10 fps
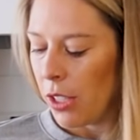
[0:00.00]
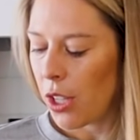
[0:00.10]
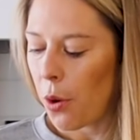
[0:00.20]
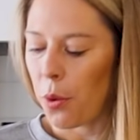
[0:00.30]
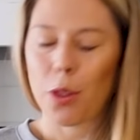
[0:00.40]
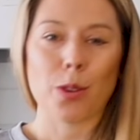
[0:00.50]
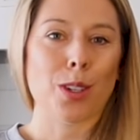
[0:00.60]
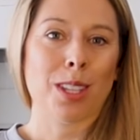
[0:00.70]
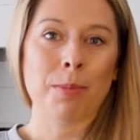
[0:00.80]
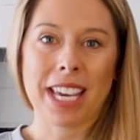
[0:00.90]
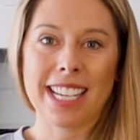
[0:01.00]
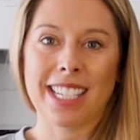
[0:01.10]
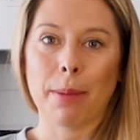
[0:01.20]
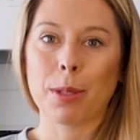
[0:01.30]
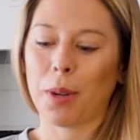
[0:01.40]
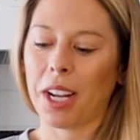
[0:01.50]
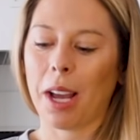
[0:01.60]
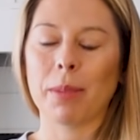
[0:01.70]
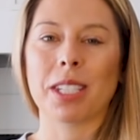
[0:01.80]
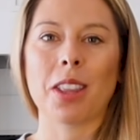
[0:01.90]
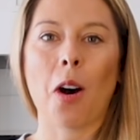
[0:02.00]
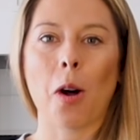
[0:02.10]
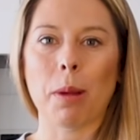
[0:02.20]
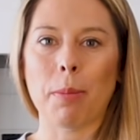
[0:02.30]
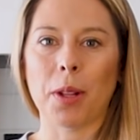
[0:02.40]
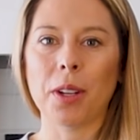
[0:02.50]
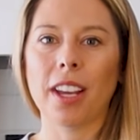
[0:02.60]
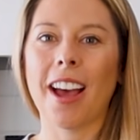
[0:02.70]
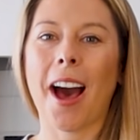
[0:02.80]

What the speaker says: So those are some key tips when it comes to the almond milk.